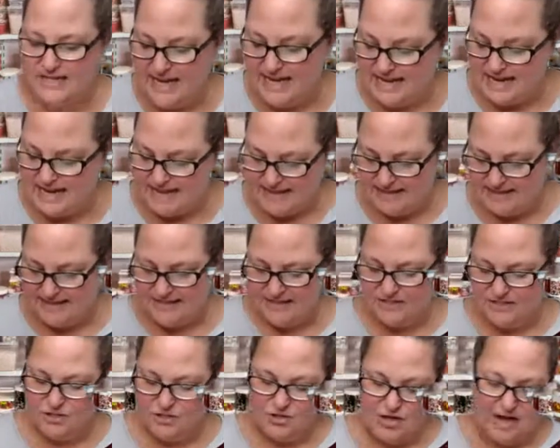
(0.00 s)
and I didn't
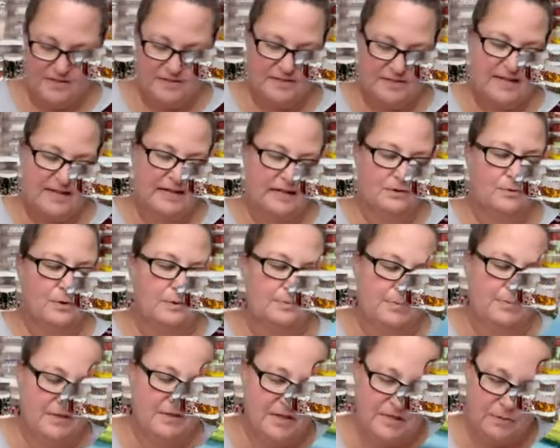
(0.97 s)
think to try the second one,
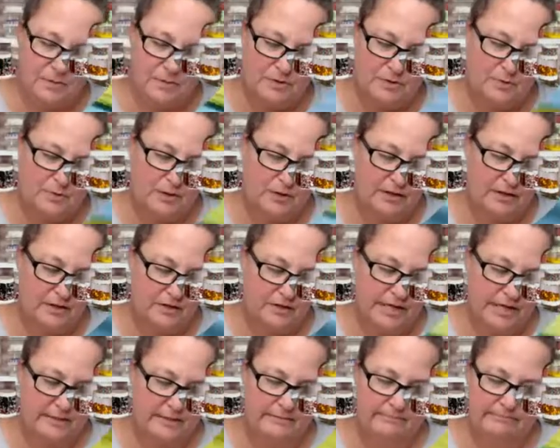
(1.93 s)
but this one's working
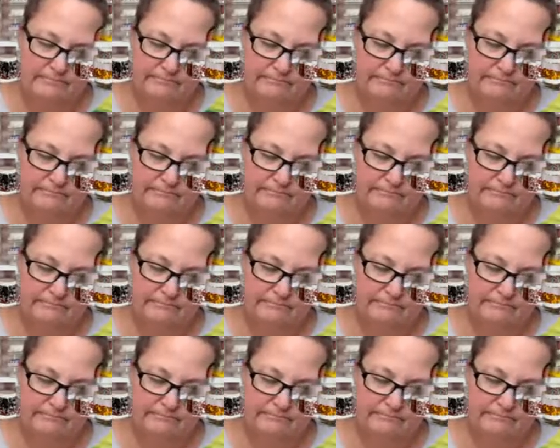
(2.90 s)
great.